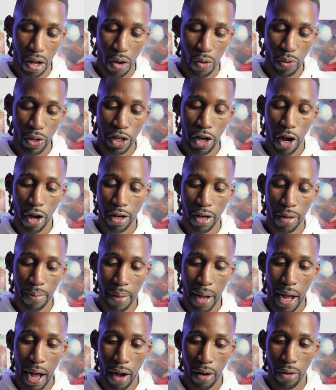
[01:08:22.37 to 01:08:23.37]
We talked
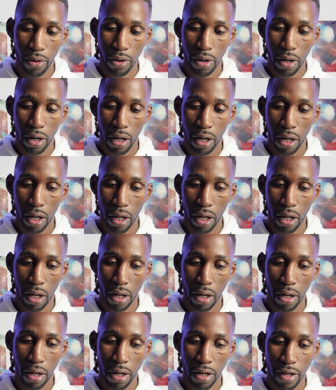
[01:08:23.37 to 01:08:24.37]
about
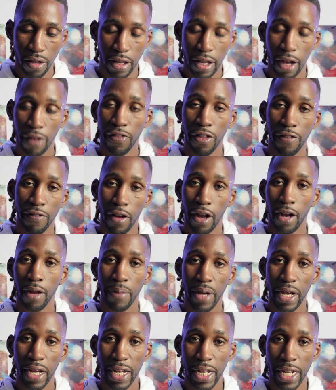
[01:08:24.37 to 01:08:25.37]

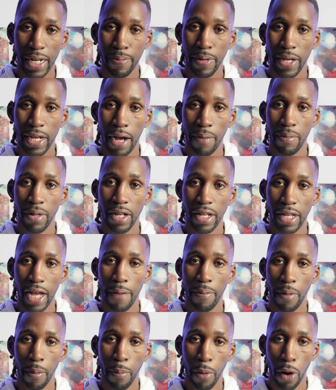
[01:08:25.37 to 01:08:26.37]
self-development and becoming the
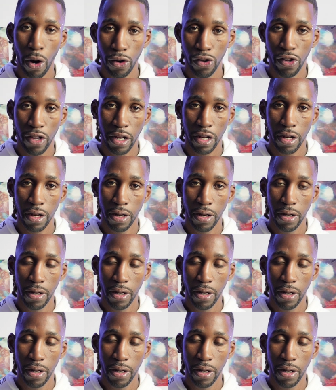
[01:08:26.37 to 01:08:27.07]
type of person